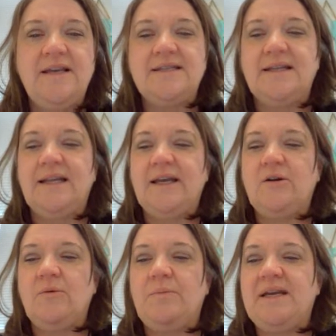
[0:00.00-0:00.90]
And these
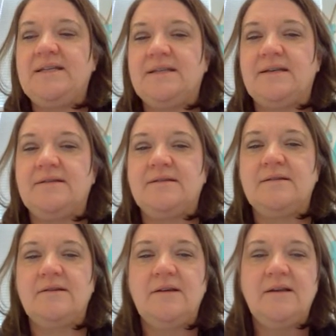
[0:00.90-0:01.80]
little
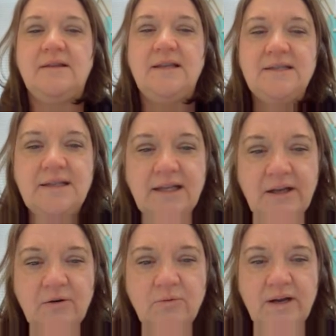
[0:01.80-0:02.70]
pieces, these
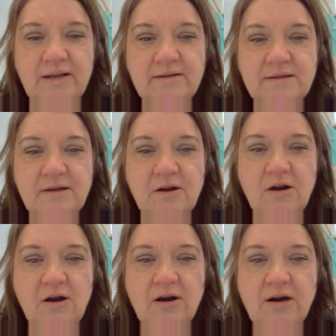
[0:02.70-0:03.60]
little ones,
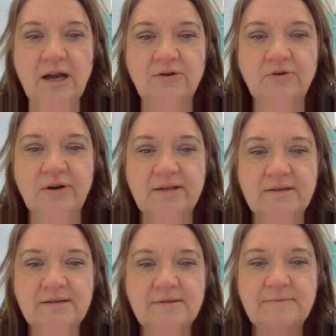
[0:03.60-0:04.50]
are
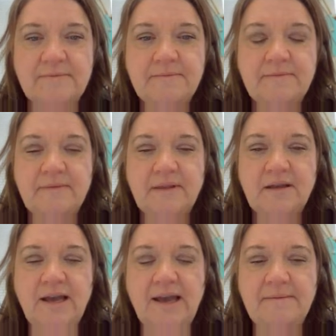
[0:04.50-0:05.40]
hundredths.
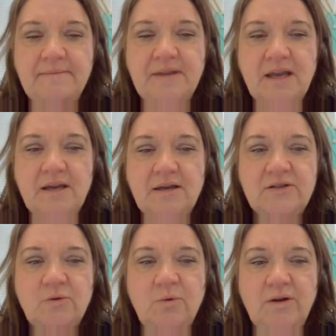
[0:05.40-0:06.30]
Okay,
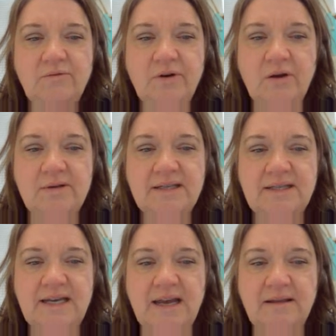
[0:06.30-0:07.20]
so one row
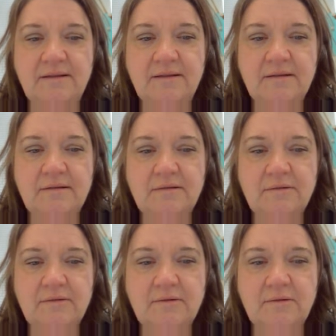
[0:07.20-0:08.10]
is a tenth,
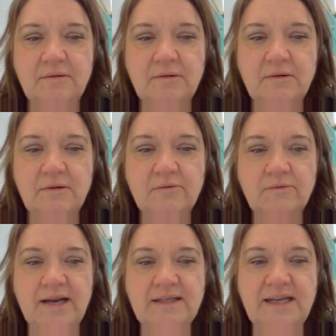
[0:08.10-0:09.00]

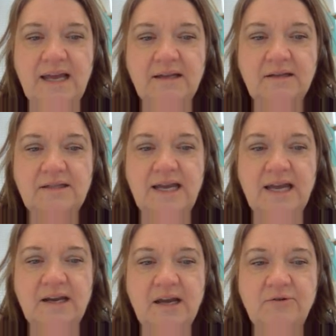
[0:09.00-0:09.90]
right? 10
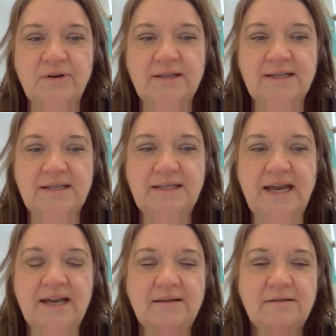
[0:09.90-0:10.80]
hundredths is a
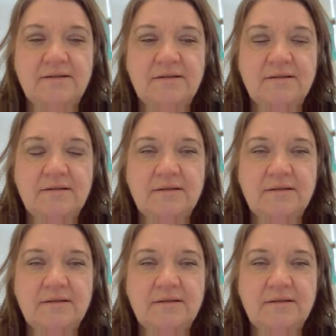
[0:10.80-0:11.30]
tenth.